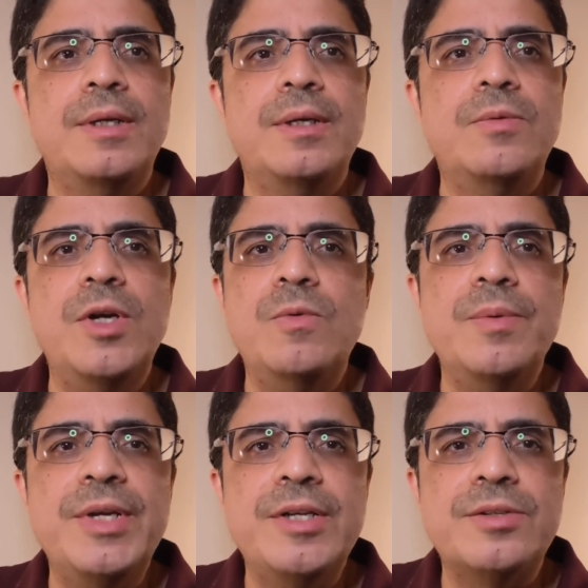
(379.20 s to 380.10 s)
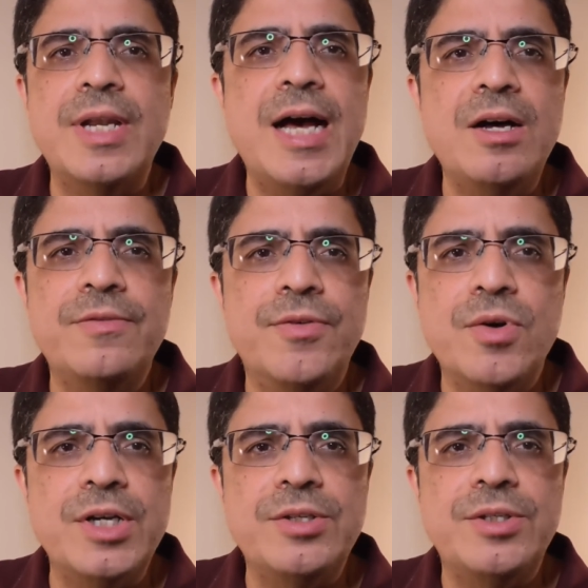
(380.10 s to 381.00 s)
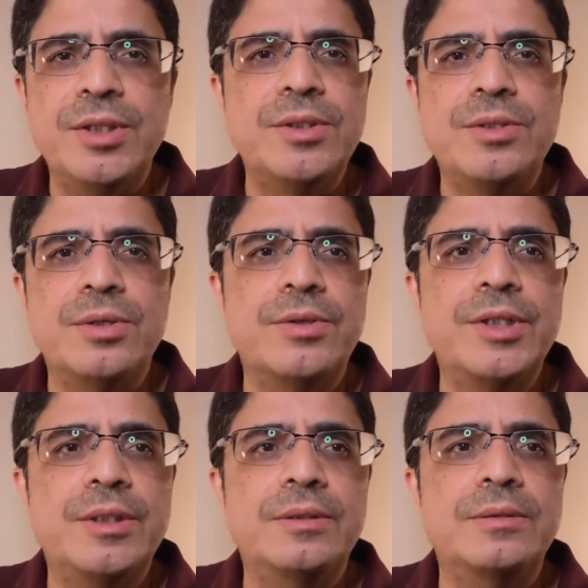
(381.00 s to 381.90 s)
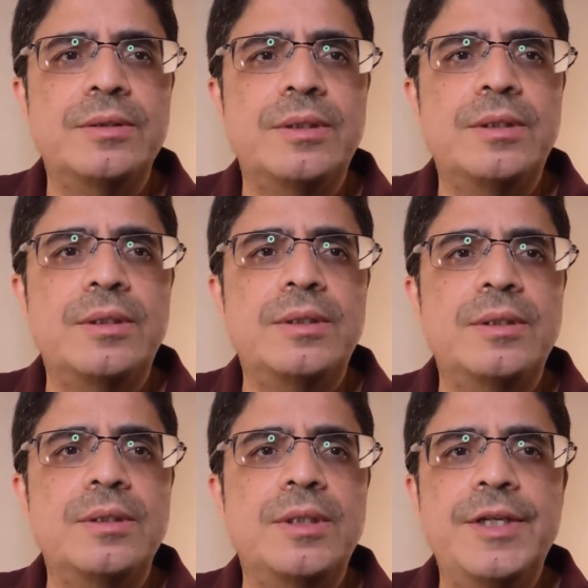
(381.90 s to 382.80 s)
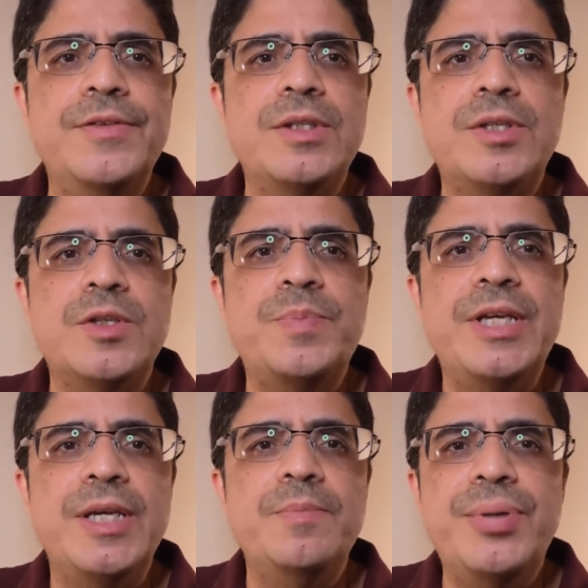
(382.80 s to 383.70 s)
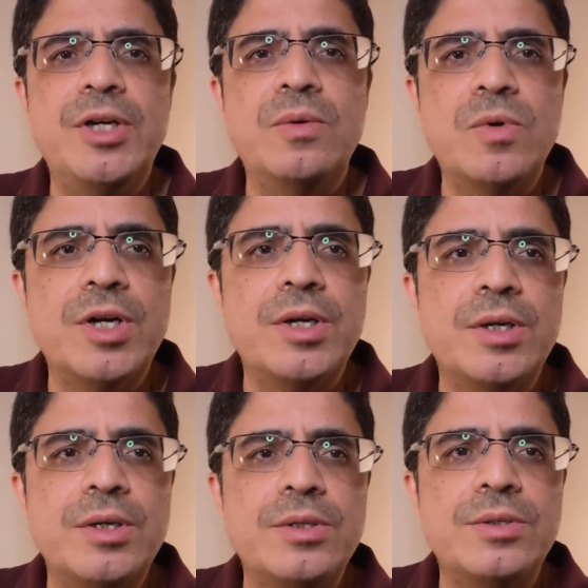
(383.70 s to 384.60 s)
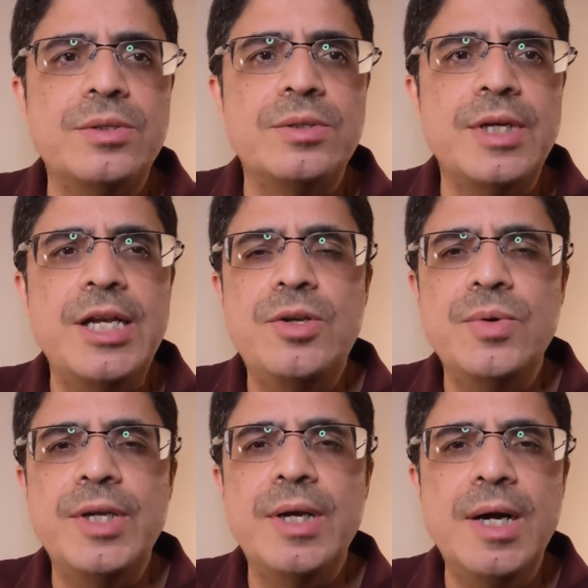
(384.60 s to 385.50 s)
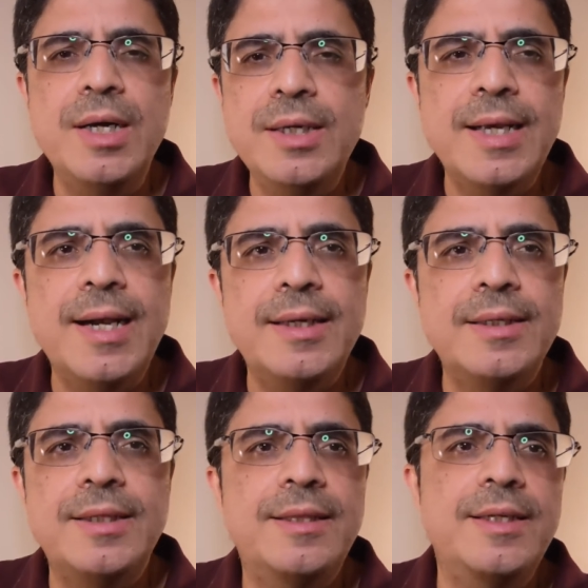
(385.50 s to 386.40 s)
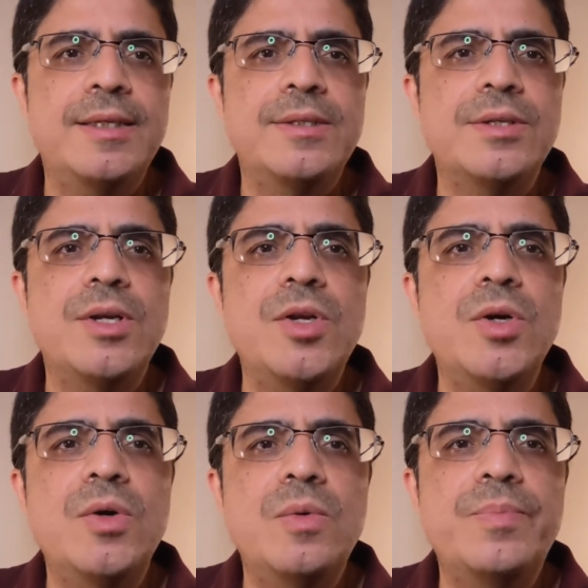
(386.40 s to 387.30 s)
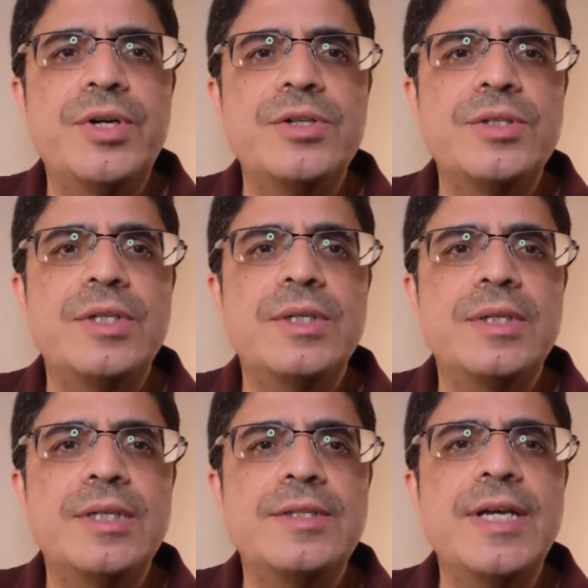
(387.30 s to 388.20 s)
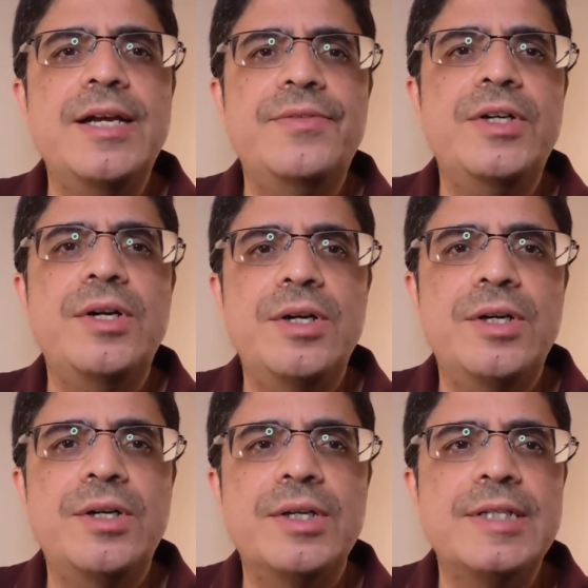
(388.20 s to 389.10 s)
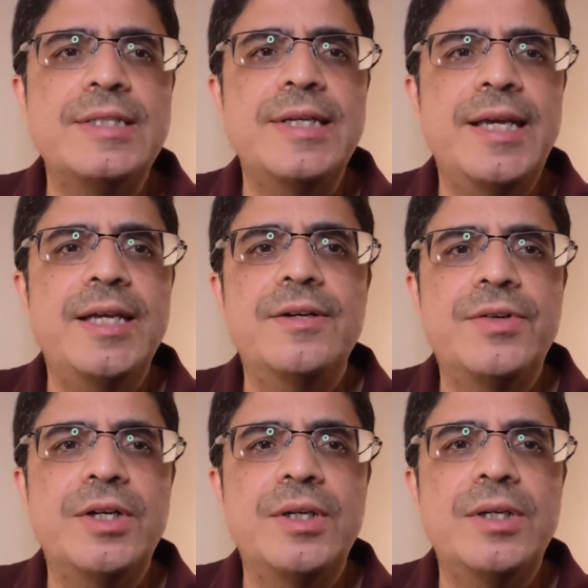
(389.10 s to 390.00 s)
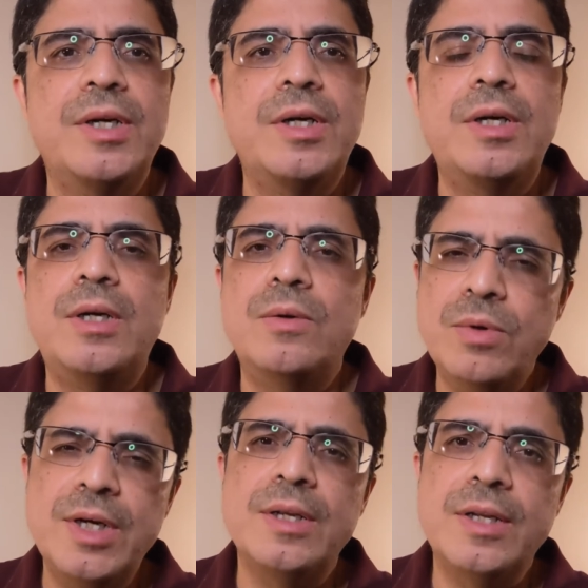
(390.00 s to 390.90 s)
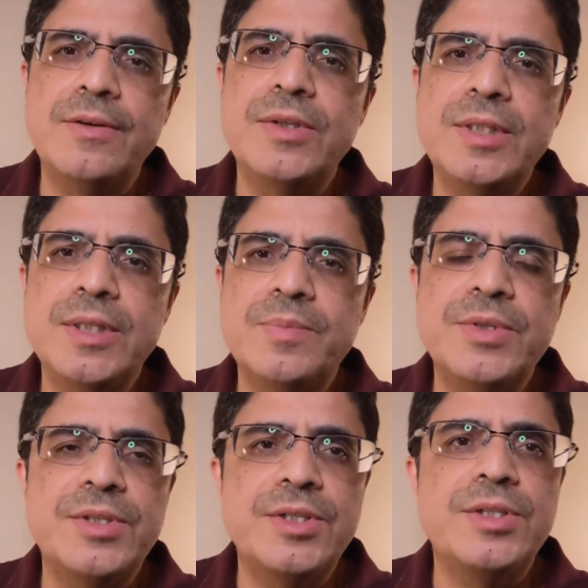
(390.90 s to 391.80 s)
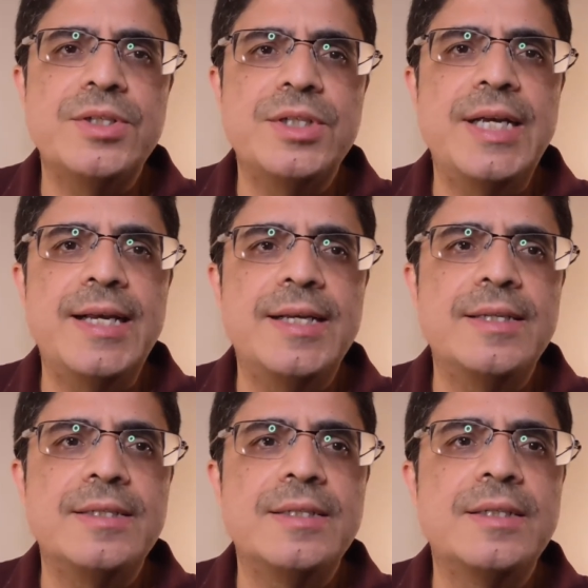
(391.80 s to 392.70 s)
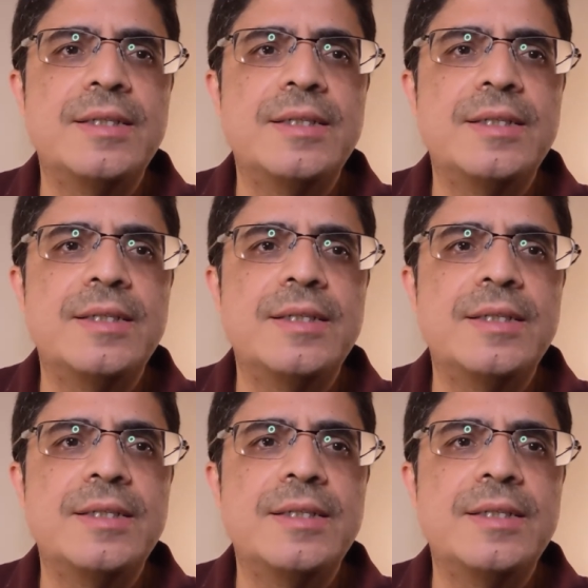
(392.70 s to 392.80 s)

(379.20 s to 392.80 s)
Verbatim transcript: When a woman is loud voiced, dictatorial, given to speaking bitter words and doing unkindly things, no person is ever heard saying of her, What a lovely disposition she has.